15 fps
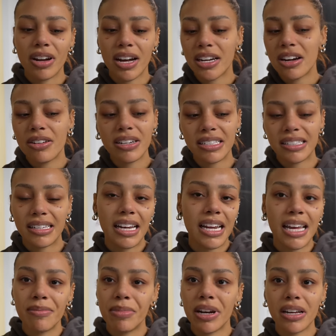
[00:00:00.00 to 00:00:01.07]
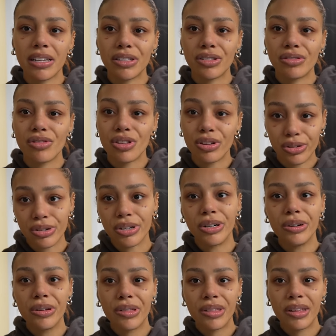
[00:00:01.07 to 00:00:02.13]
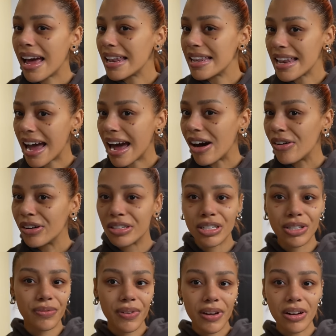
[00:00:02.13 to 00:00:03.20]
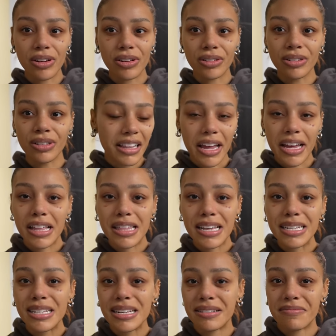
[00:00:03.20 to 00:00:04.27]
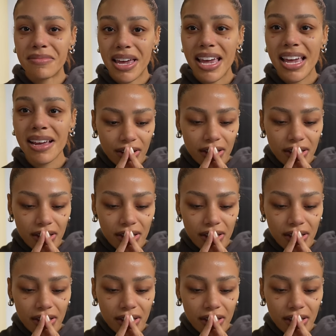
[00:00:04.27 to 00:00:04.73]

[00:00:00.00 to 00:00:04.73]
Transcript: I know it's silly but it's the truth and now I just feel like this is me.